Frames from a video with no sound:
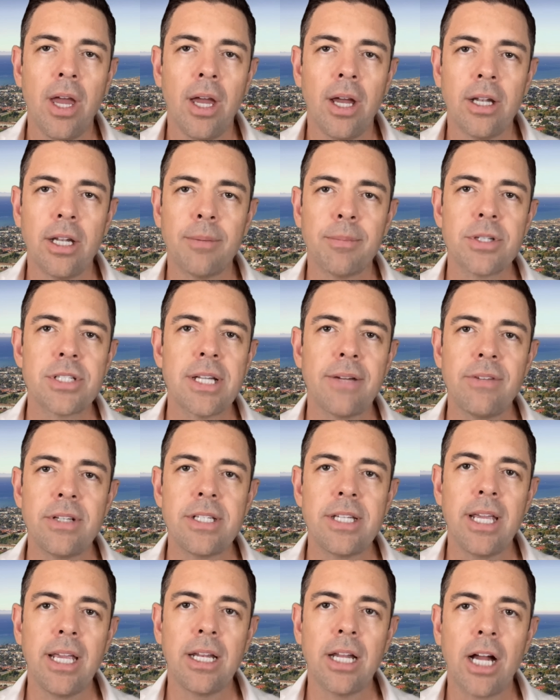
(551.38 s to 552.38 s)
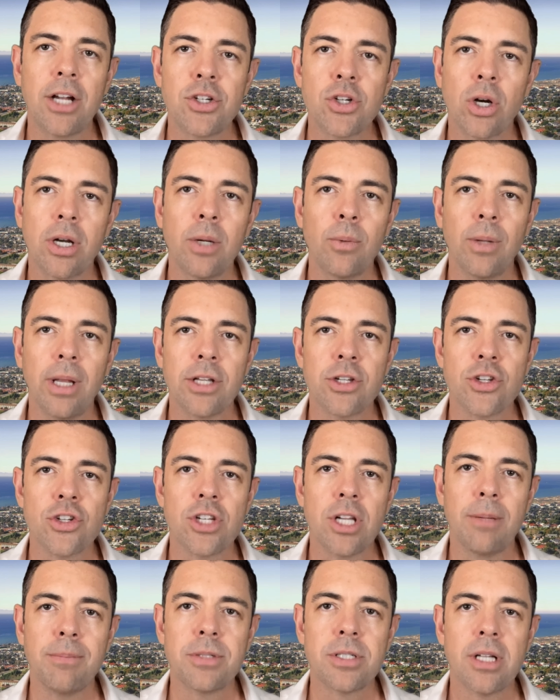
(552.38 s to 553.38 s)
Number 17, attorney
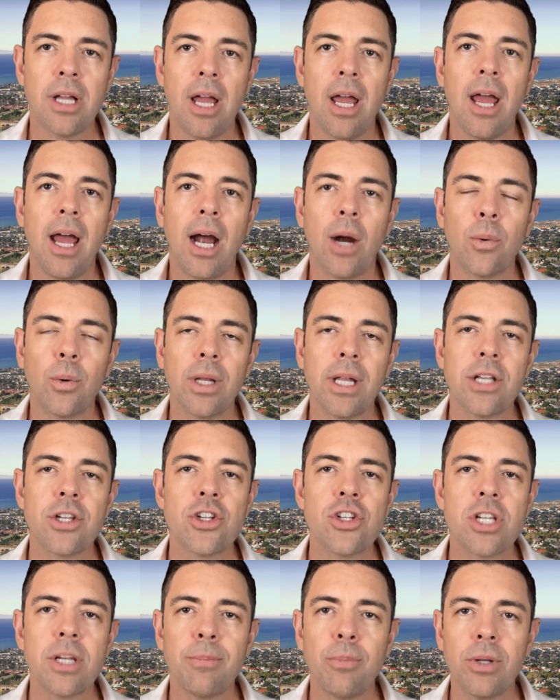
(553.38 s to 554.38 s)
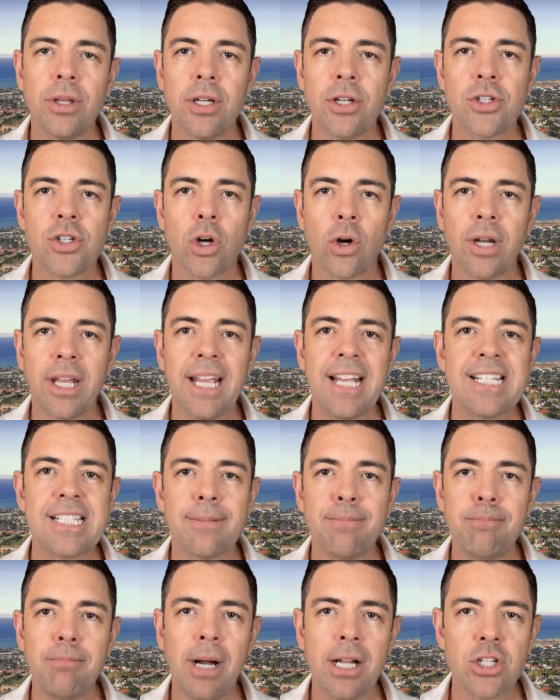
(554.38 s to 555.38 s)
relationships. A relationship with an attorney is
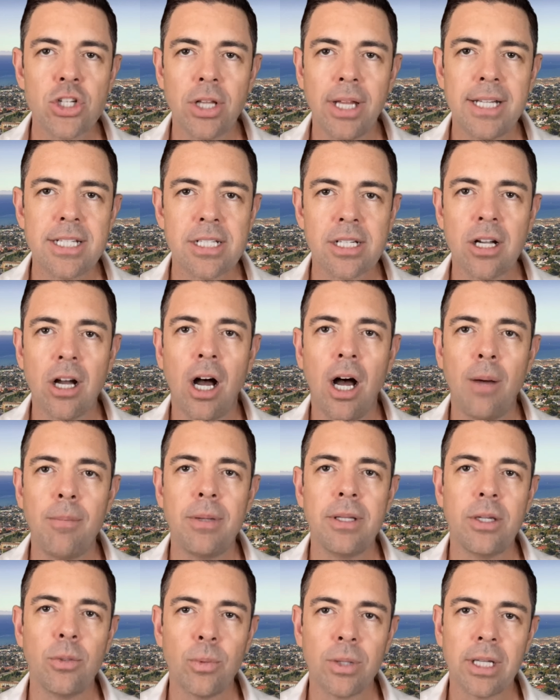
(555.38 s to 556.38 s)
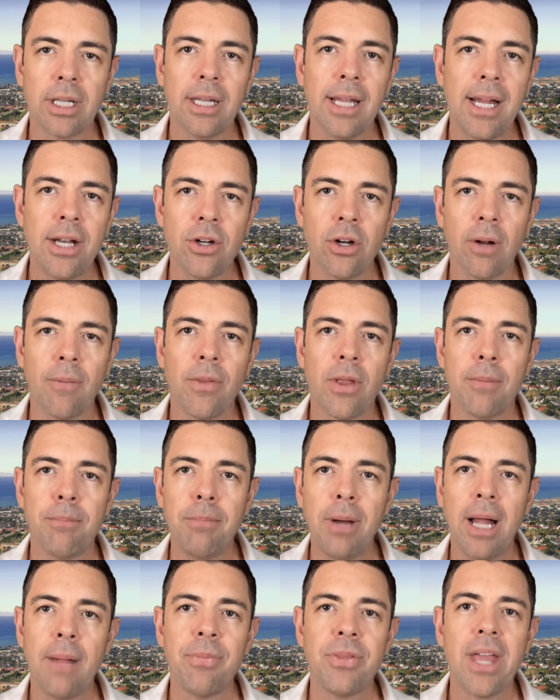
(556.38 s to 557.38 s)
much less common than with a lender,
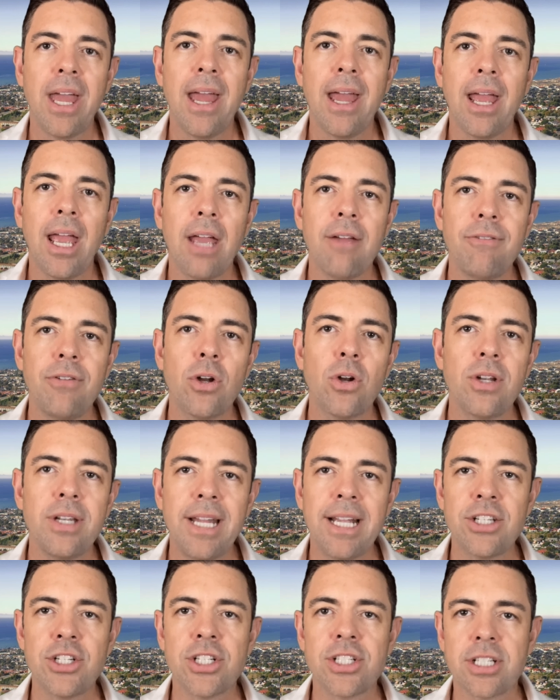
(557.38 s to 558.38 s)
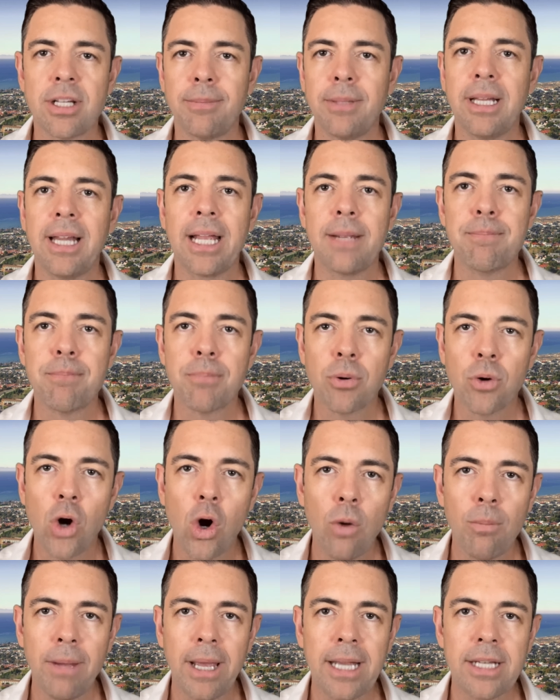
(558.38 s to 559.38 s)
but if your niche is something like
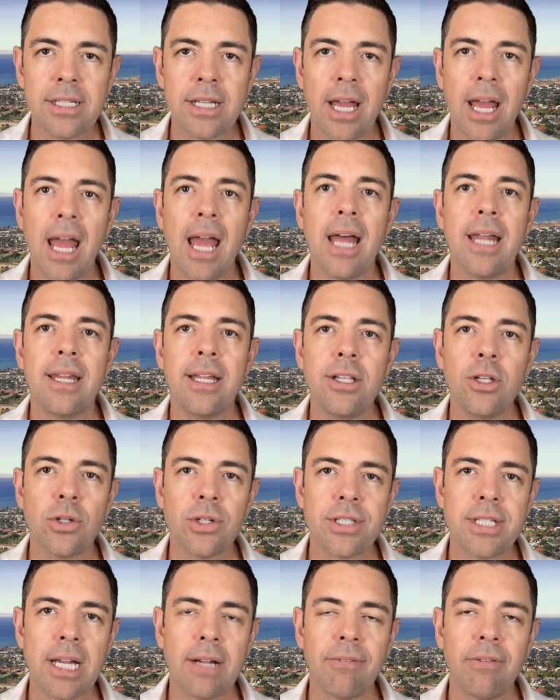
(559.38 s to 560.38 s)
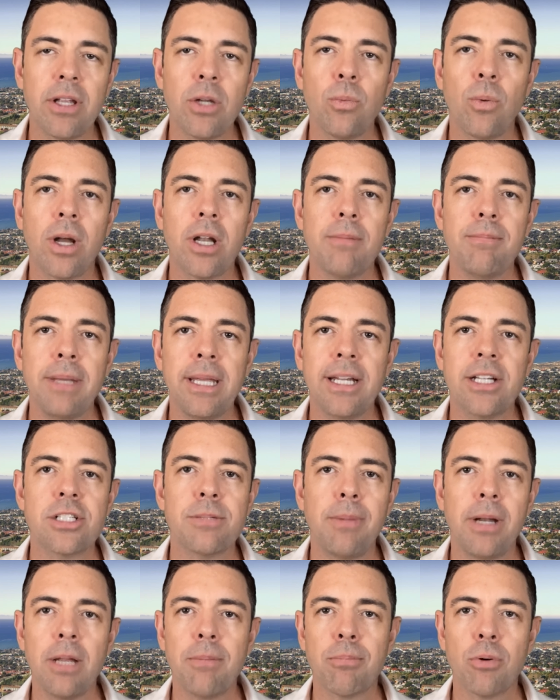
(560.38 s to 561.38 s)
probate, then you'll definitely want to meet as
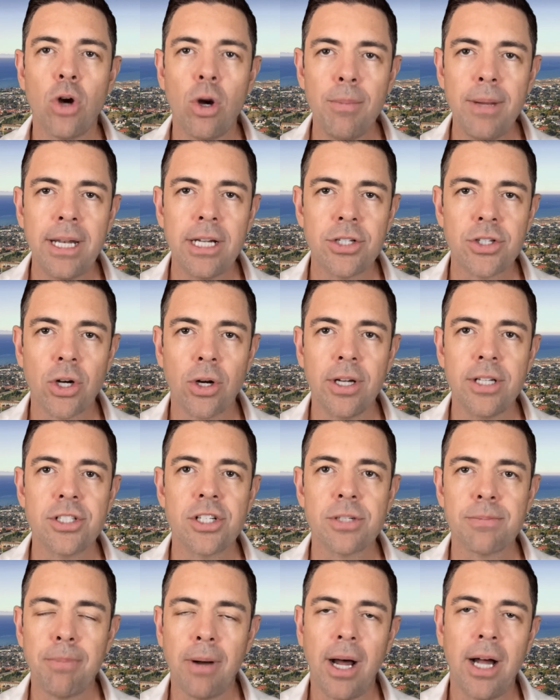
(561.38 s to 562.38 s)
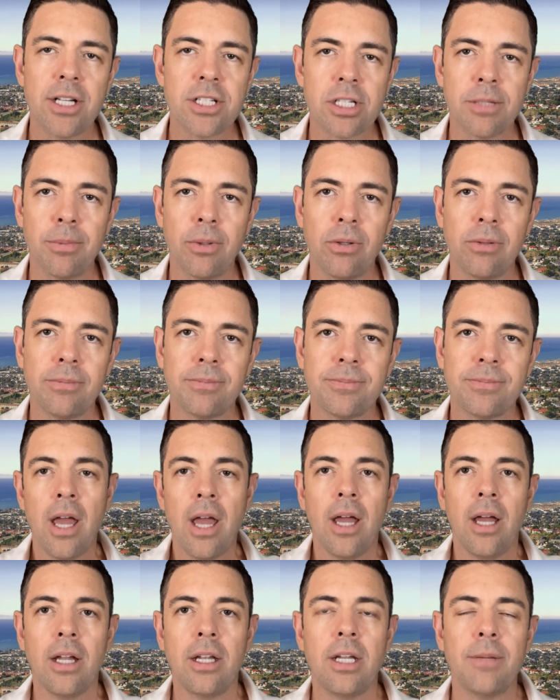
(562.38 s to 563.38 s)
many probate attorneys as possible.
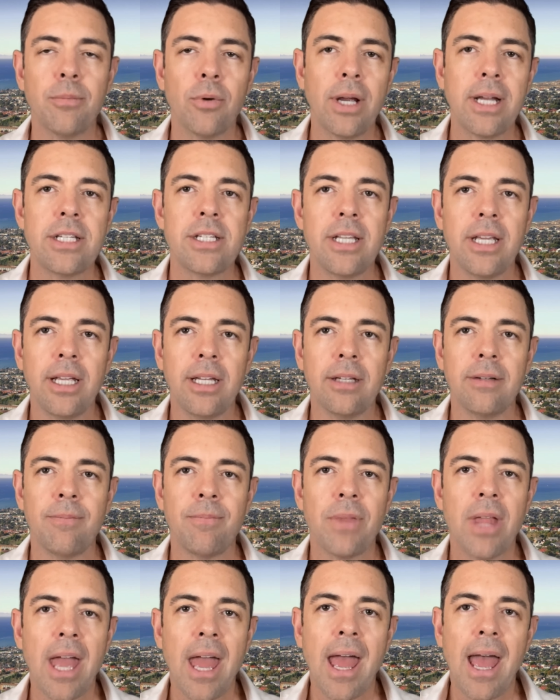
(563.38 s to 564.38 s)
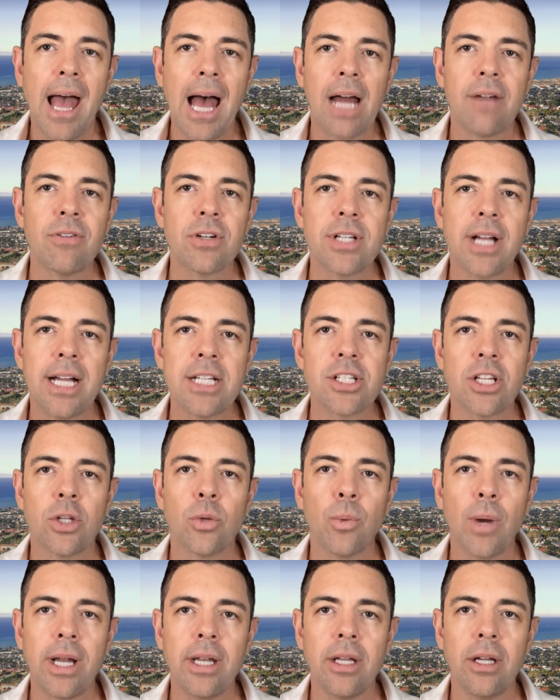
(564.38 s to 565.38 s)
Number 18, advertise on the
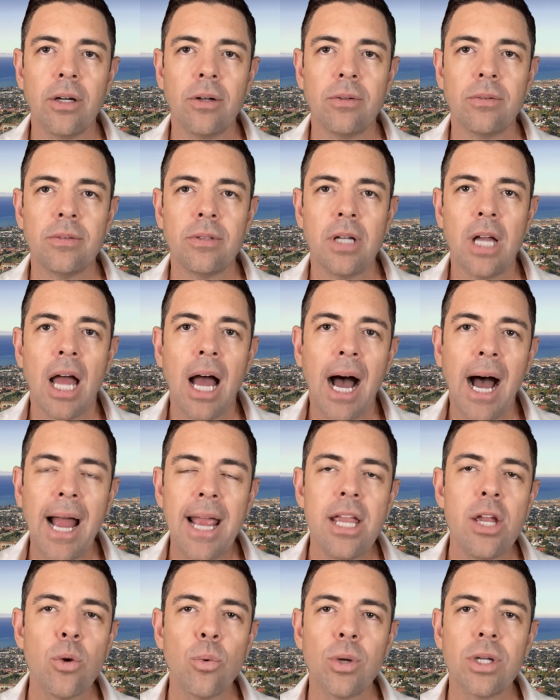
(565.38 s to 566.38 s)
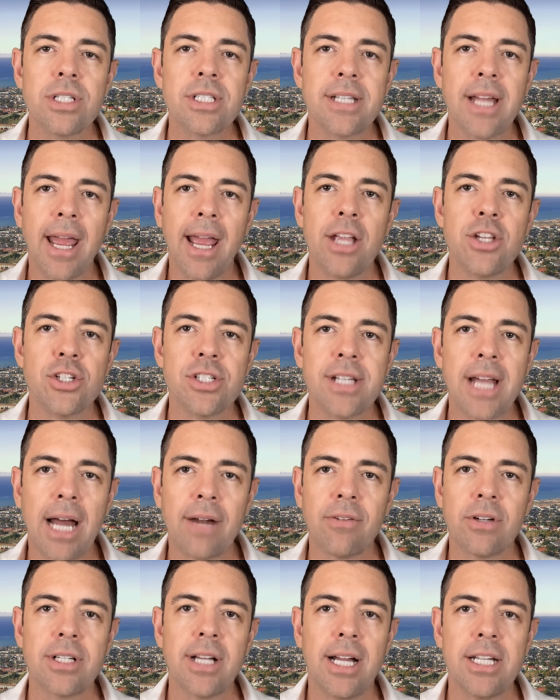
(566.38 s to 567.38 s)
radio. I hear real estate agents
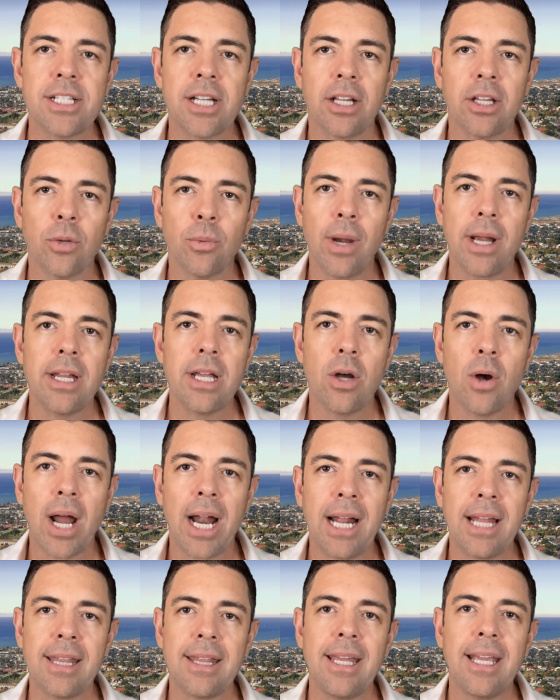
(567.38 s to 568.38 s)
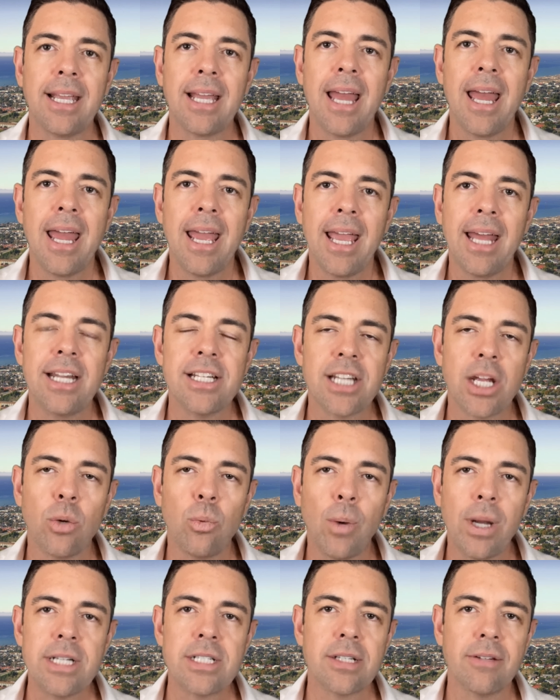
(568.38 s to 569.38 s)
advertising on the radio, and I think it is a
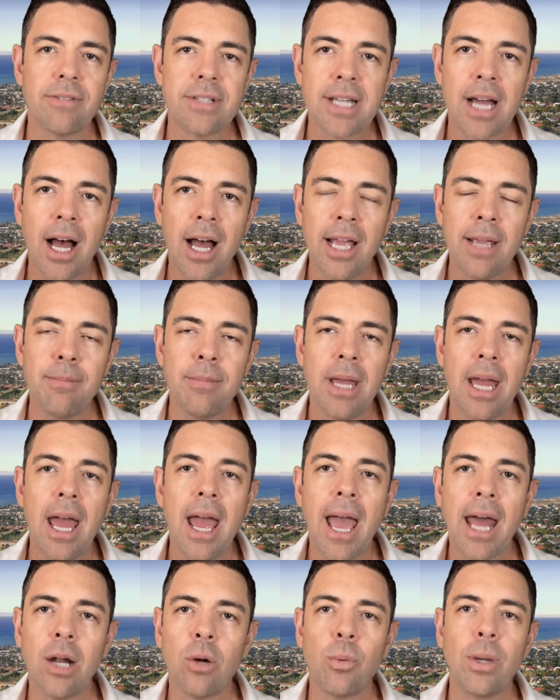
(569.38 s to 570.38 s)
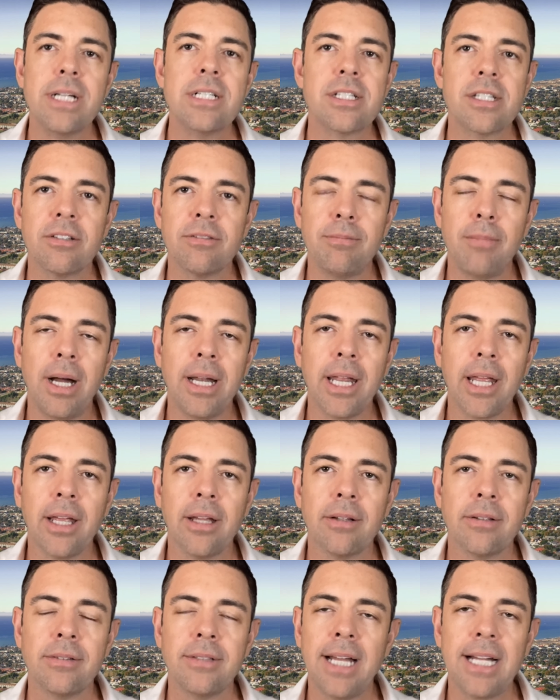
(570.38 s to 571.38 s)
waste of time and a waste of money.
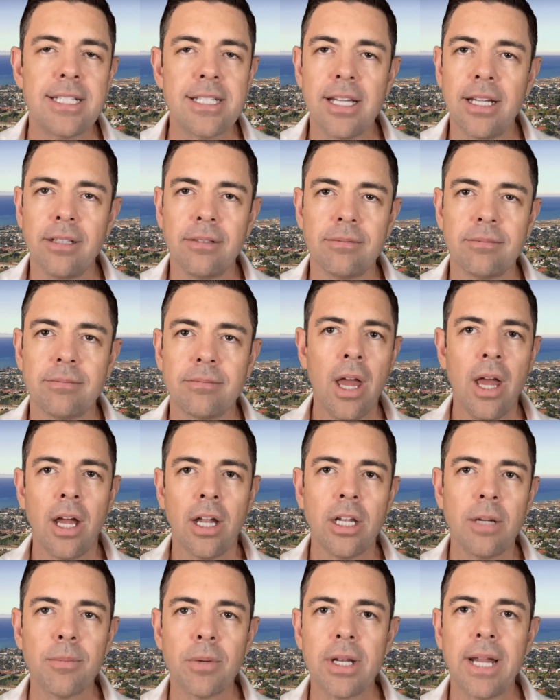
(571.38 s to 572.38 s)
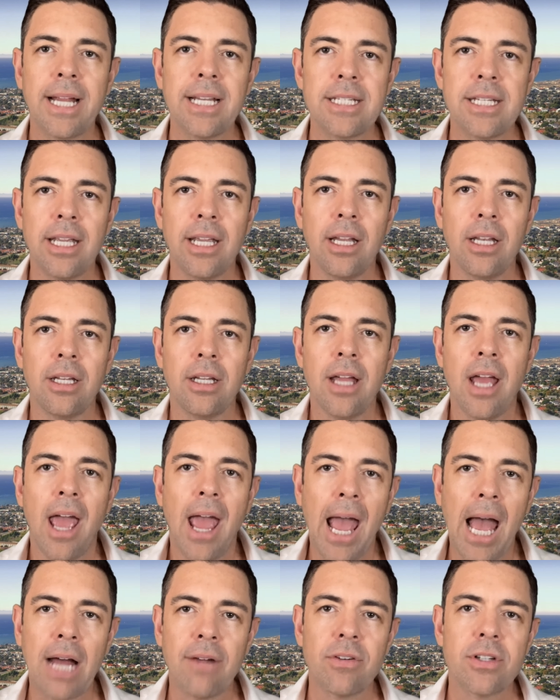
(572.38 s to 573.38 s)
That's it. Number 19,
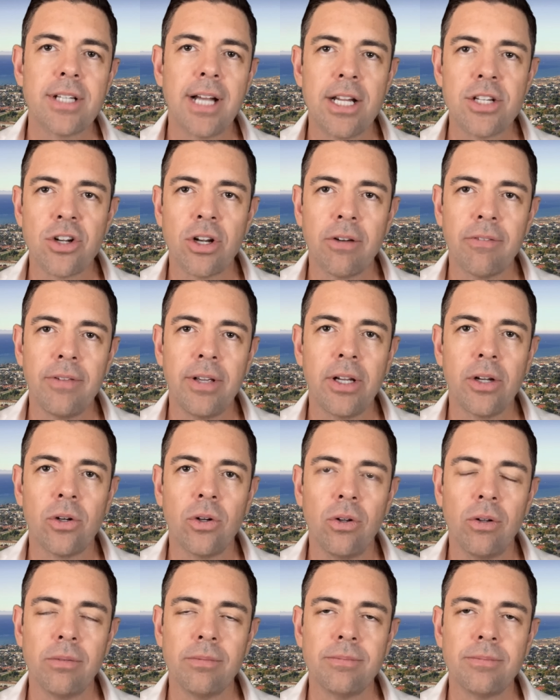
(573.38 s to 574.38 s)
advertise on your vehicle.